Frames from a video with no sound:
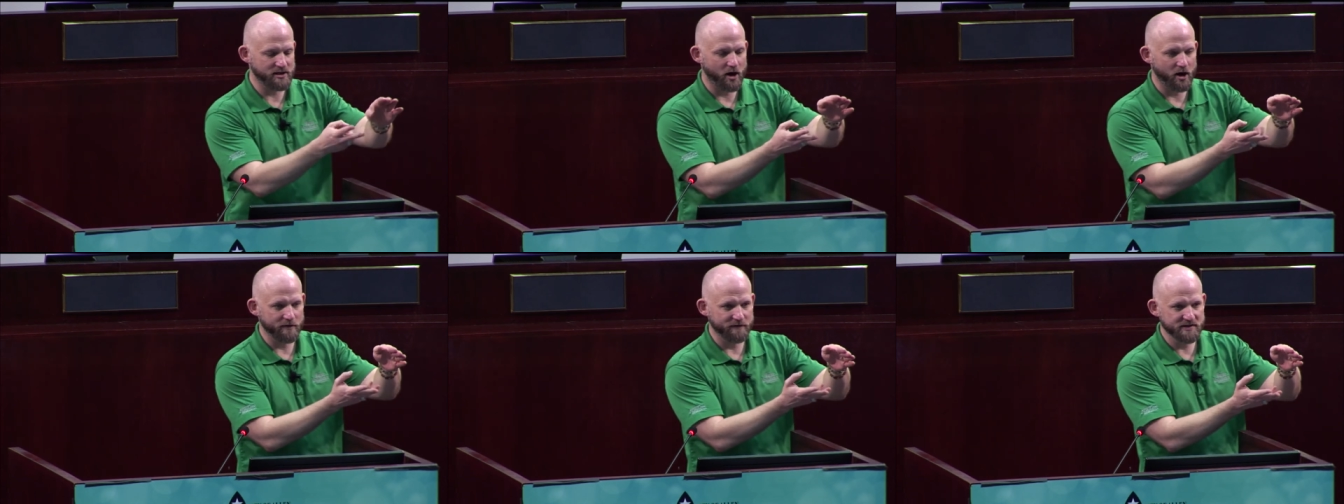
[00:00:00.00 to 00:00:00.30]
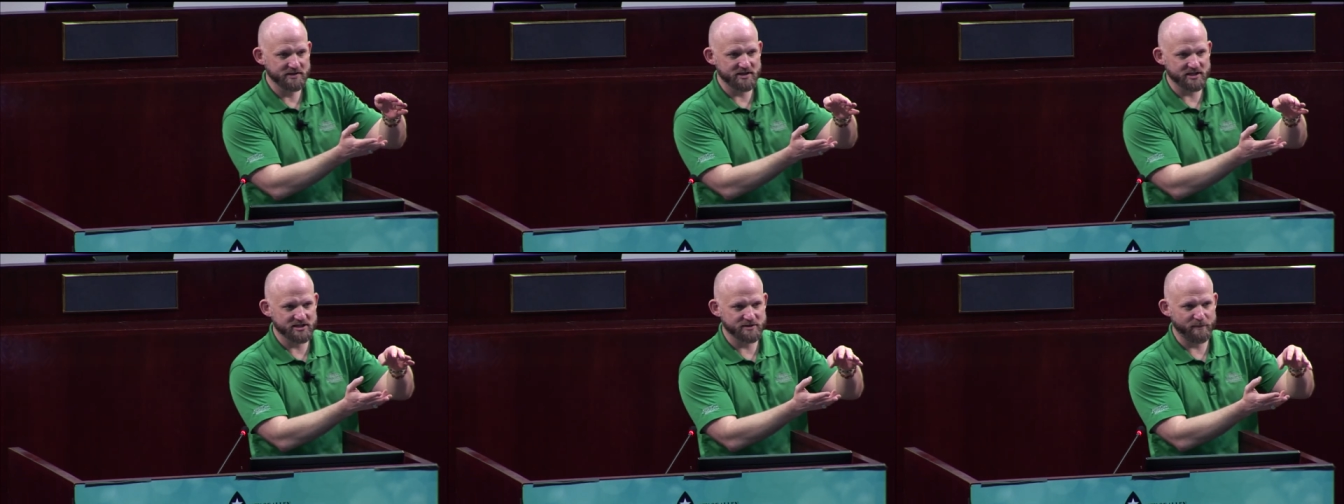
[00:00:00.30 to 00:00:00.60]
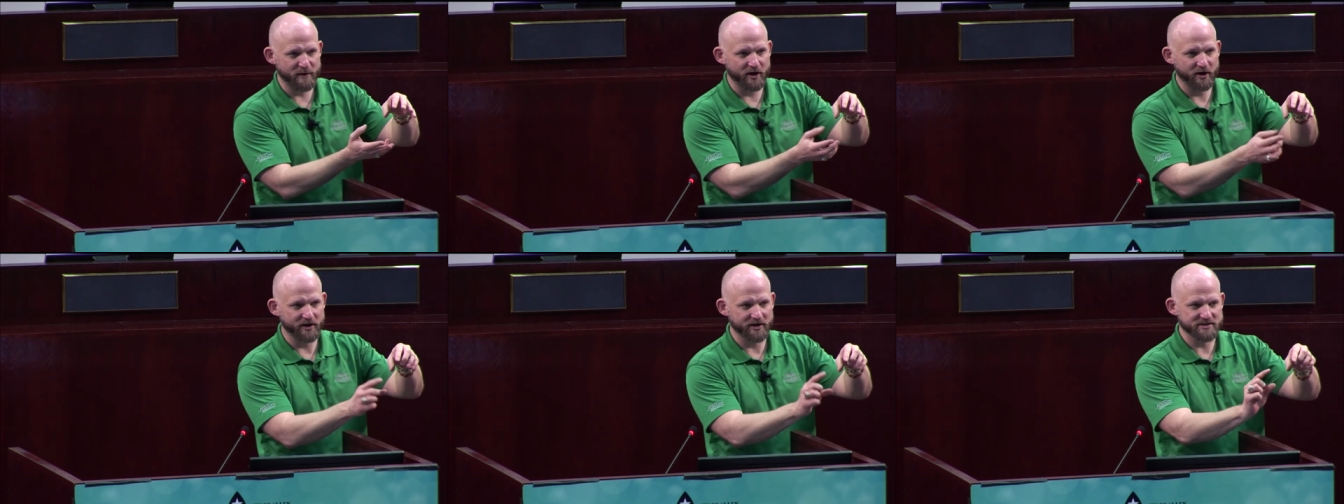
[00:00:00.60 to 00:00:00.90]
harvest the
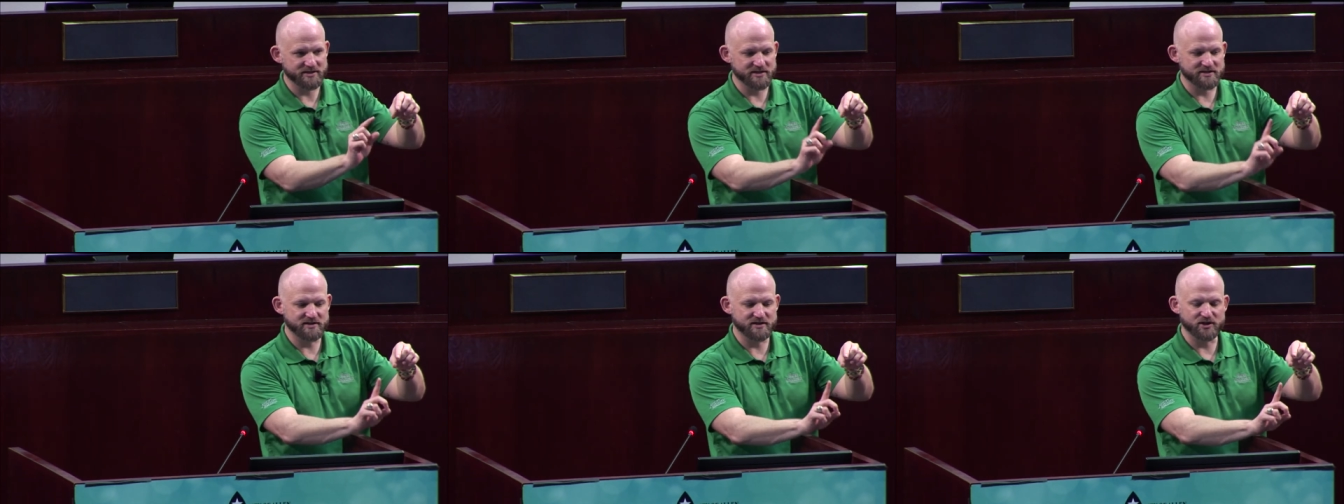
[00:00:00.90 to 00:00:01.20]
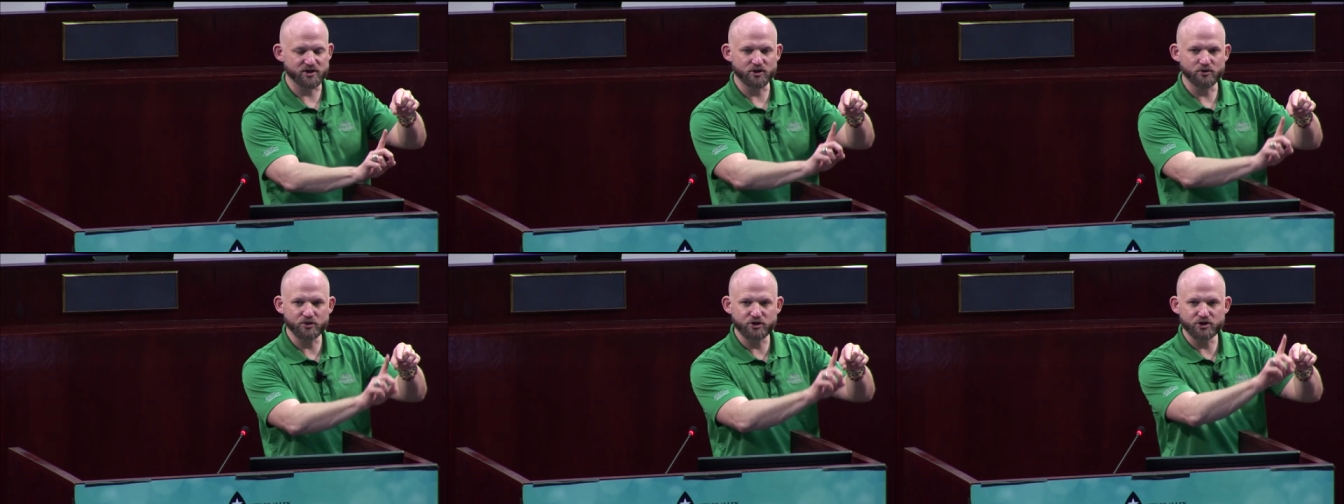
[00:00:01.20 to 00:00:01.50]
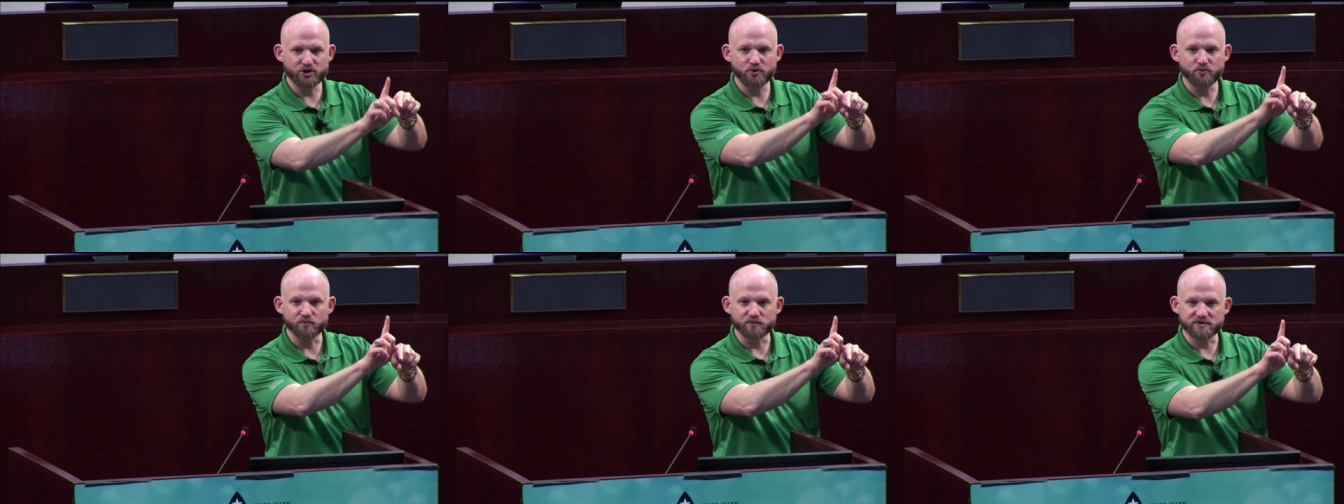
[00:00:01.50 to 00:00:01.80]
asparagus, it's the new
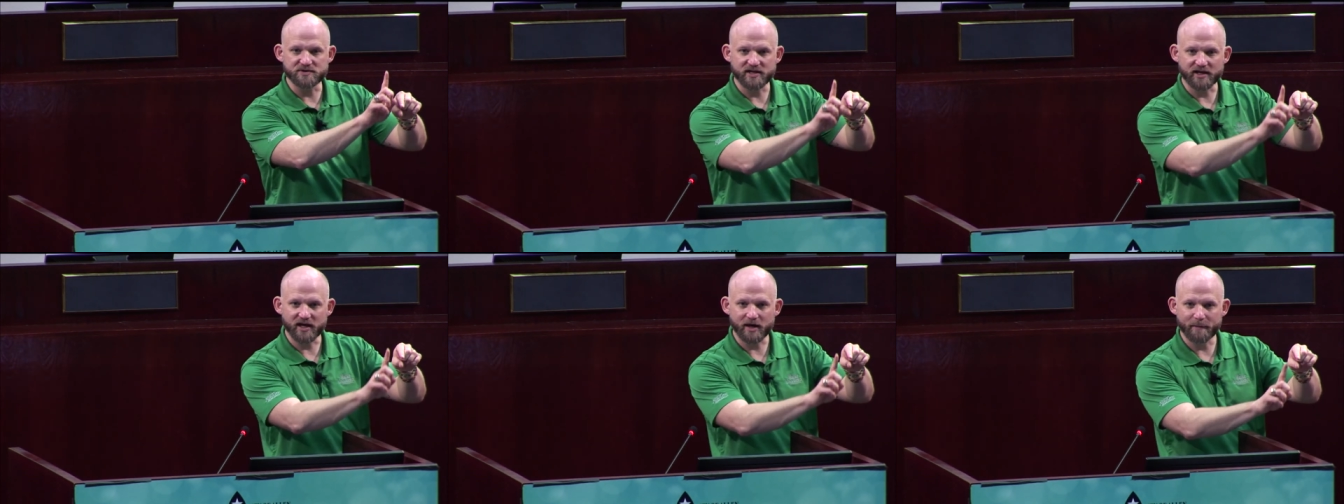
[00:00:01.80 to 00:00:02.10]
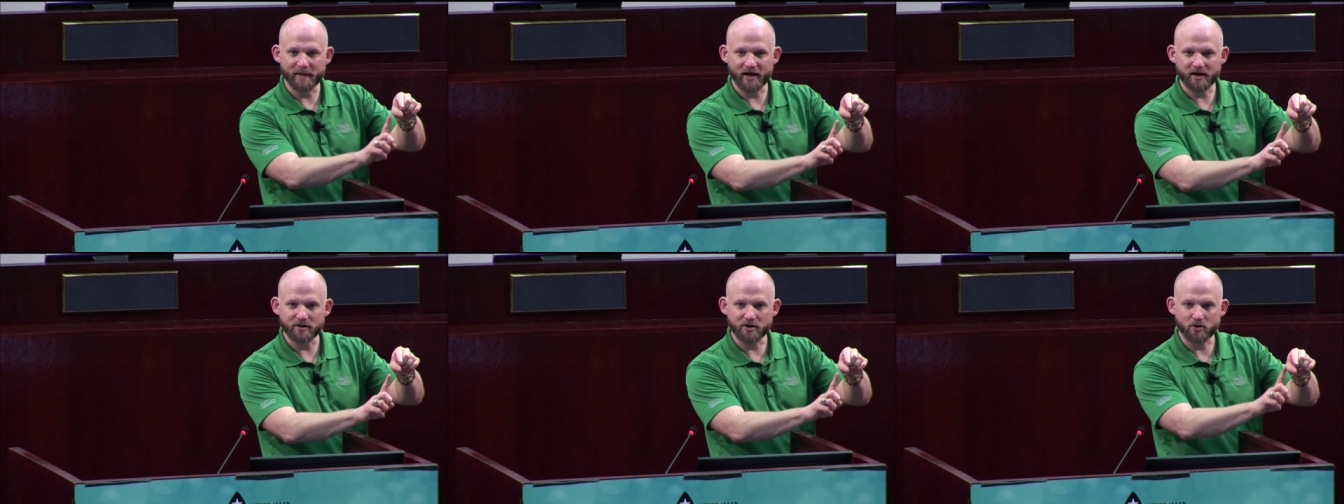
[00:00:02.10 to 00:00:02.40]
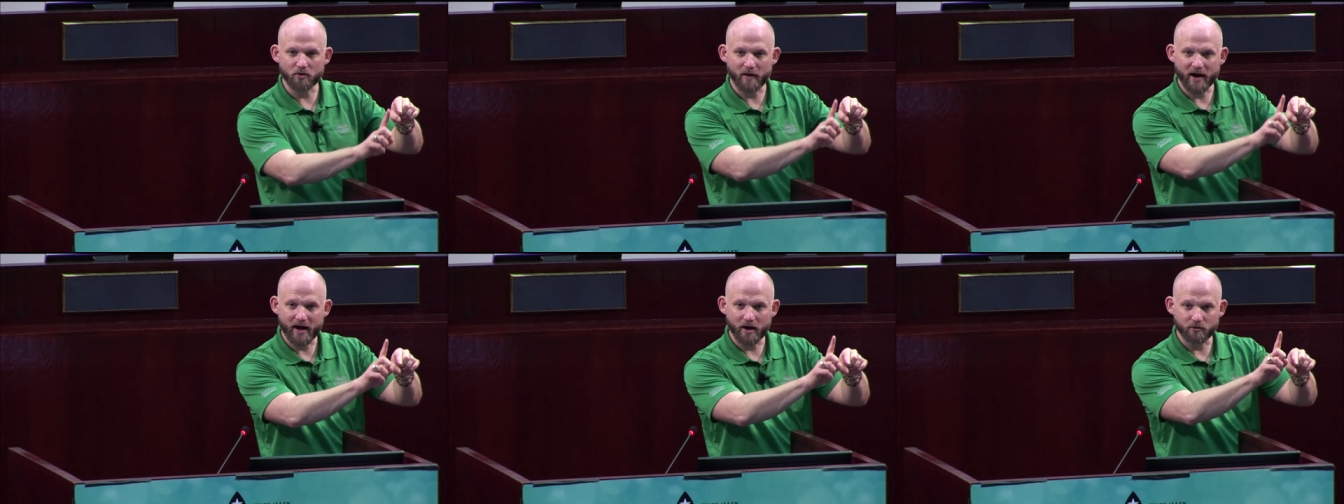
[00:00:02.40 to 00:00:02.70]
shoots that come out of the
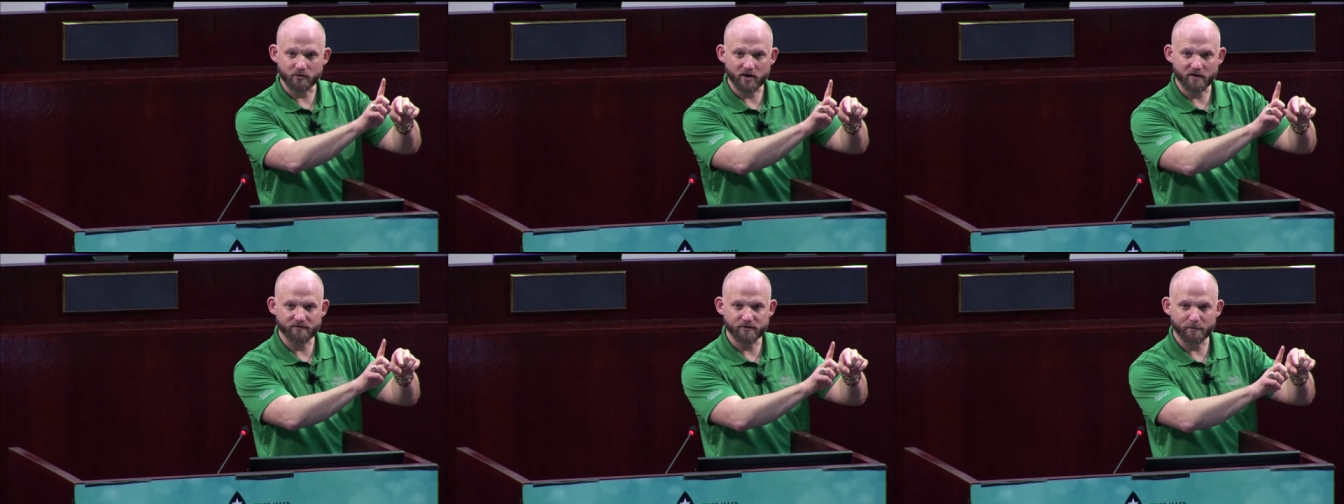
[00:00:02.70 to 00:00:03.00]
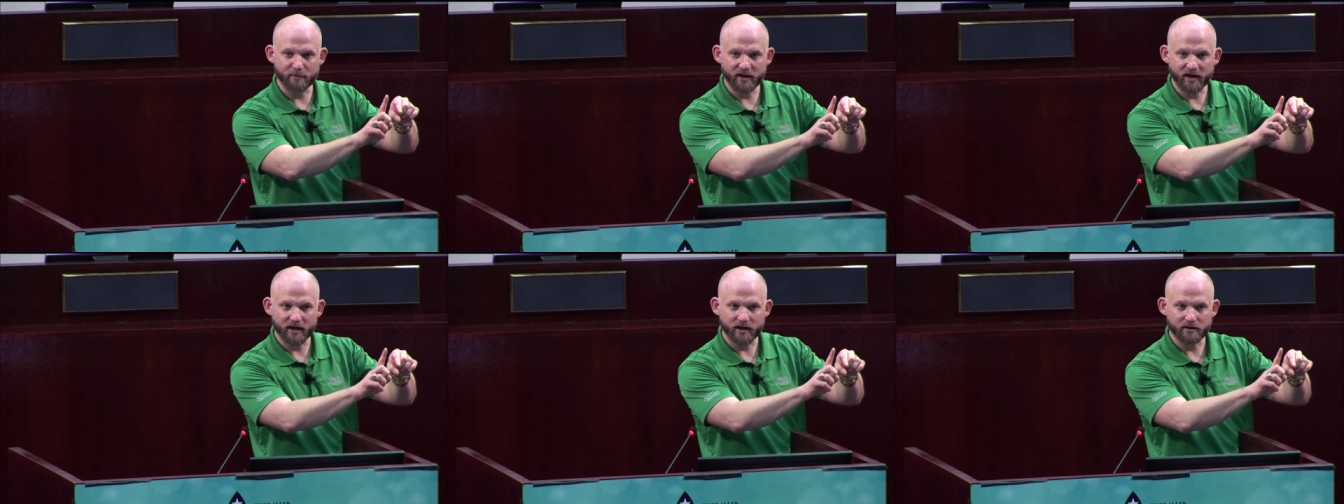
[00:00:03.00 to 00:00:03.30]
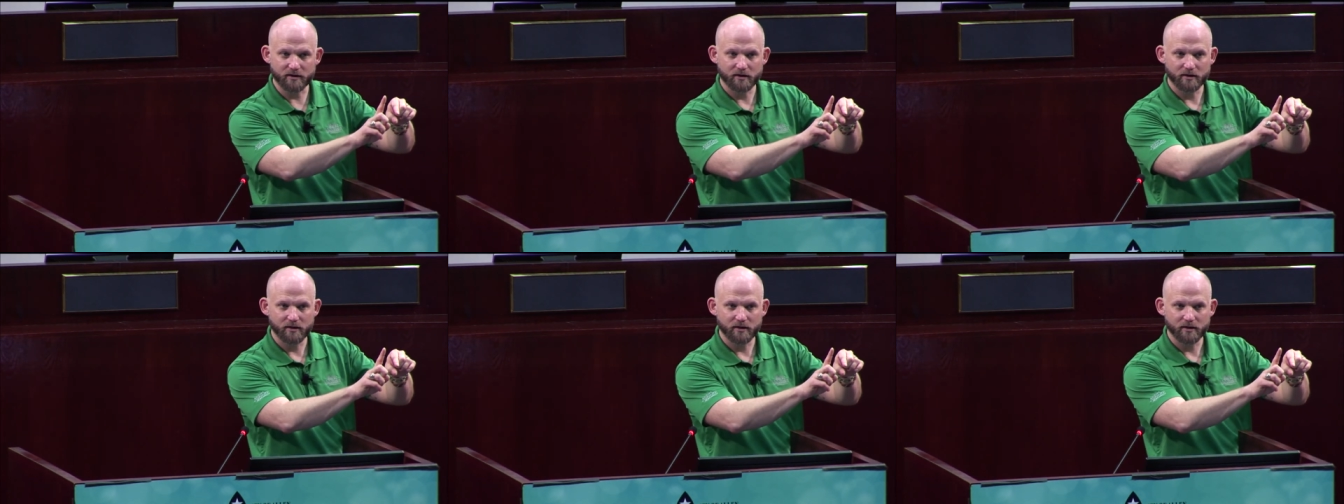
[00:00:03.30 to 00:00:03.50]
ground off the plant.